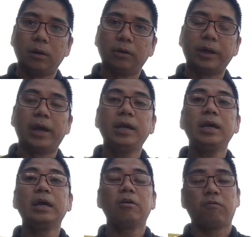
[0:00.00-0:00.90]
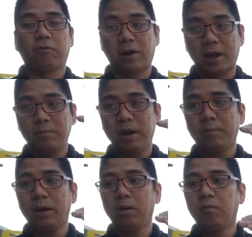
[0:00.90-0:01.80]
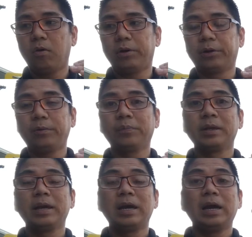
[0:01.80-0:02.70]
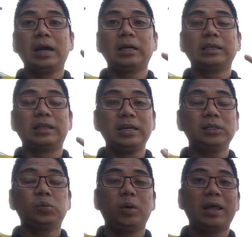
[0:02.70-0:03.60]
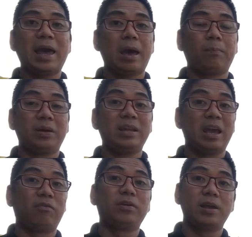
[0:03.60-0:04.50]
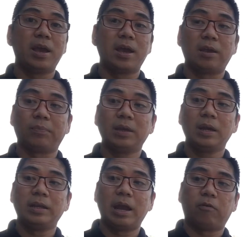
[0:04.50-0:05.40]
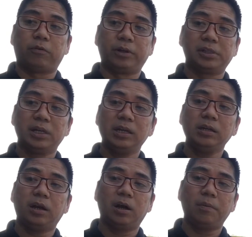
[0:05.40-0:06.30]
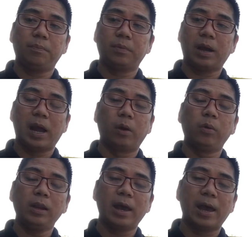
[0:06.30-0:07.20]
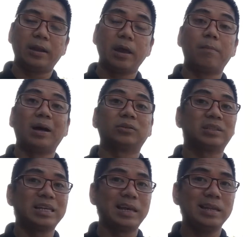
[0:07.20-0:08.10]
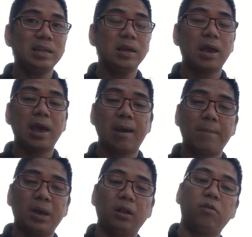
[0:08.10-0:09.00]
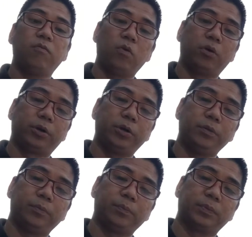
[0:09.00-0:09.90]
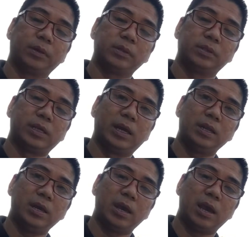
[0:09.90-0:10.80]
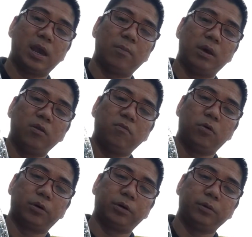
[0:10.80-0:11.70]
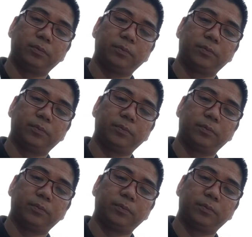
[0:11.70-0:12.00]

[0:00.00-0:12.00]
Okay, 5 ml of water. This will happen every day. Now for the second cup, I will add about 10 ml of water. 10 ml of water.